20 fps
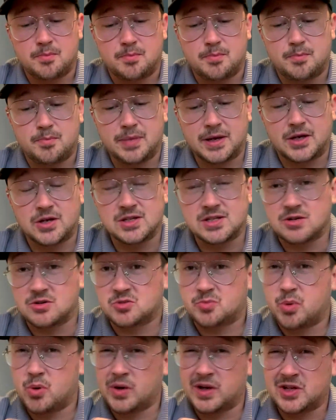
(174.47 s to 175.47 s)
it was
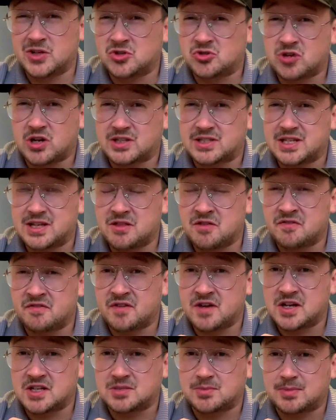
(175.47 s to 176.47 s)
poorly constructed in the
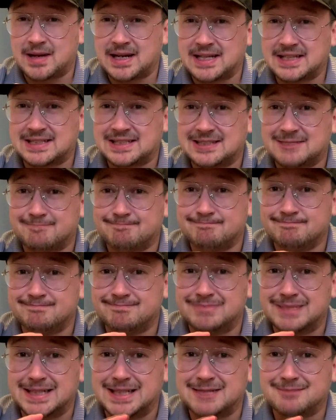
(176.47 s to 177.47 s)
first place.
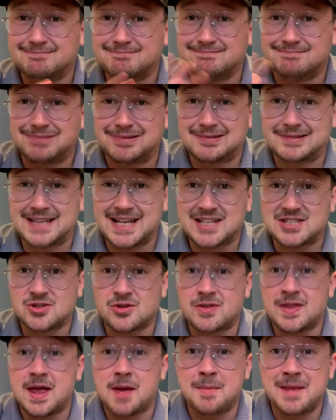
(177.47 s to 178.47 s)
But that's
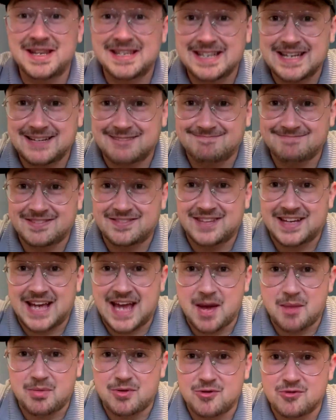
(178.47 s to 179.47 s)
on them, isn't it, if they get
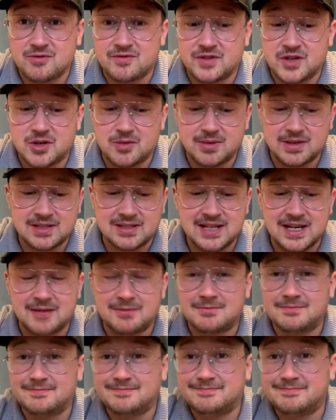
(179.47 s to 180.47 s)
a poor review because they're
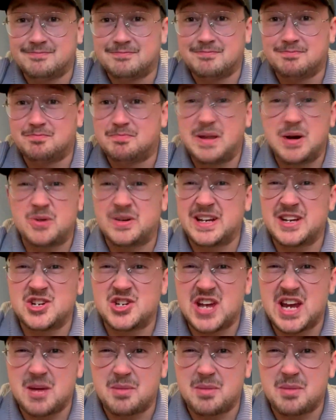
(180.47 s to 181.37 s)
building shitty